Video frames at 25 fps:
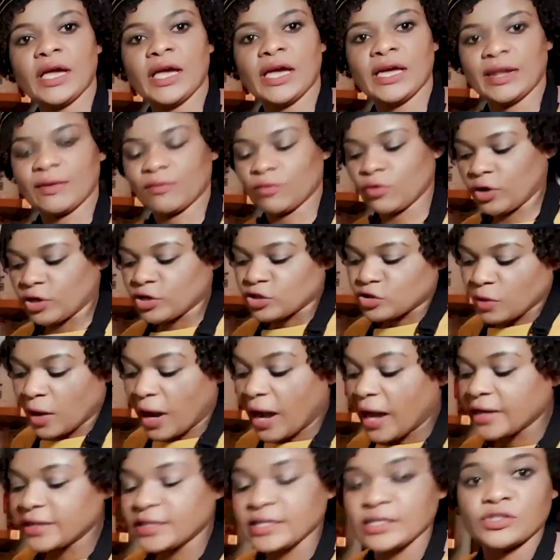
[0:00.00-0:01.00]
and I'm going
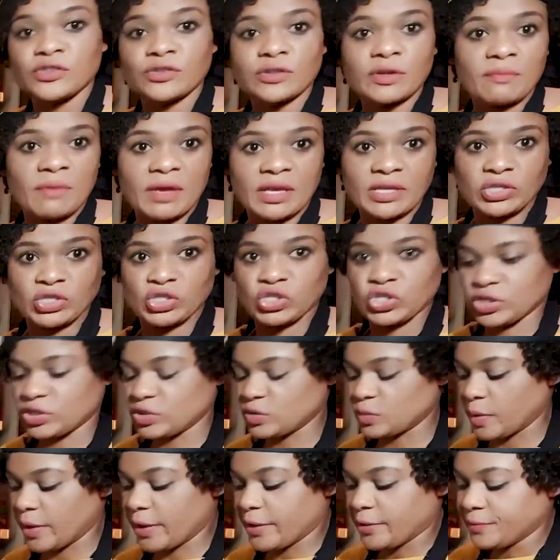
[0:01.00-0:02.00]
to add it to the mixture
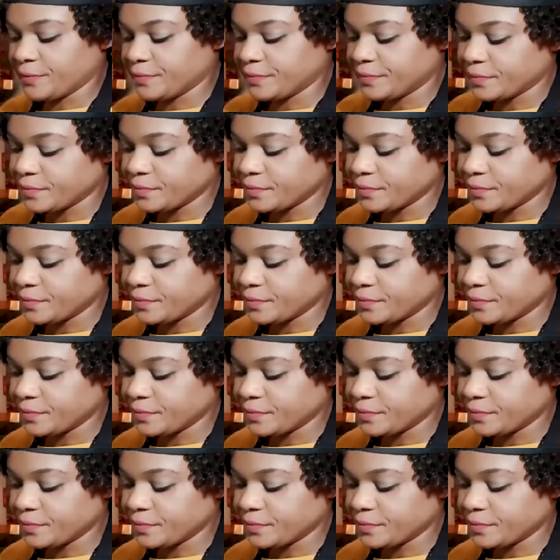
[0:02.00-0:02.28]
as well.